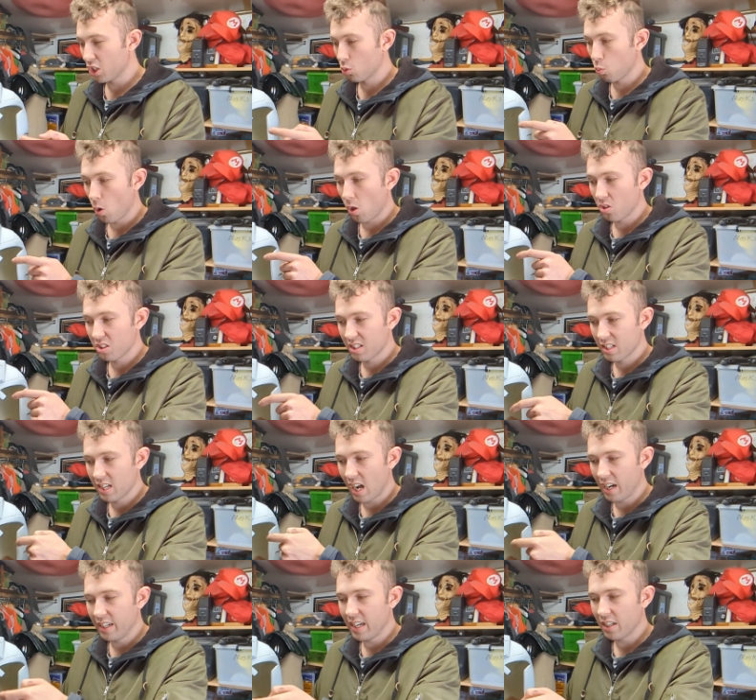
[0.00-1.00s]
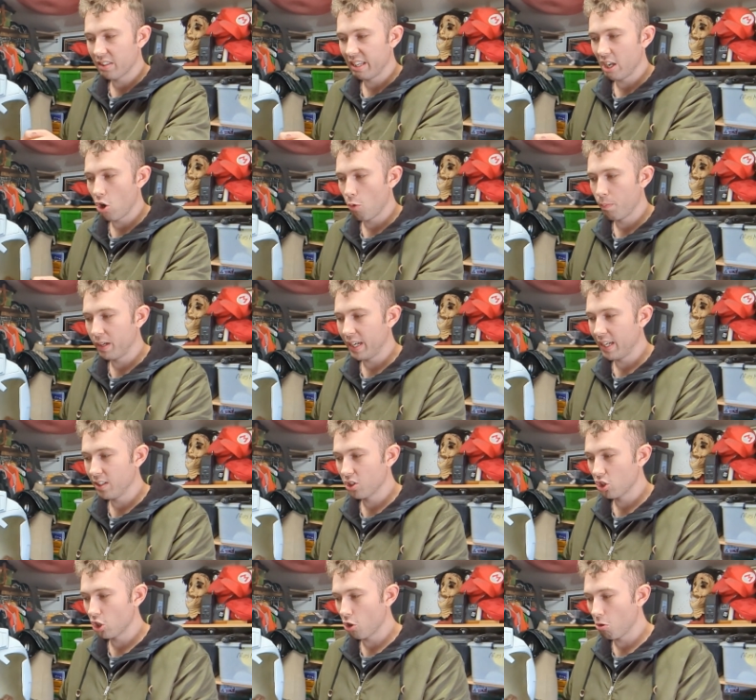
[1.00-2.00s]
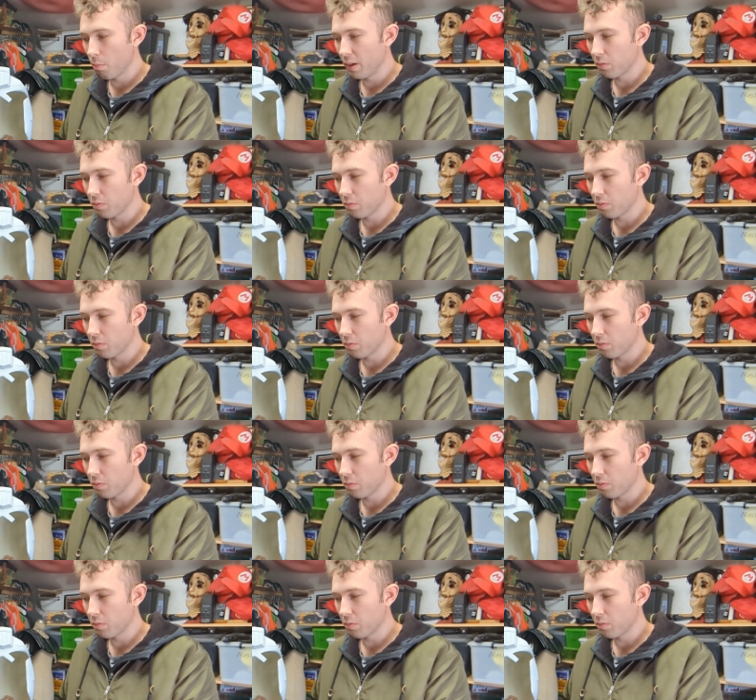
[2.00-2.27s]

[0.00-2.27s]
as well as cutting out the opening so it'll be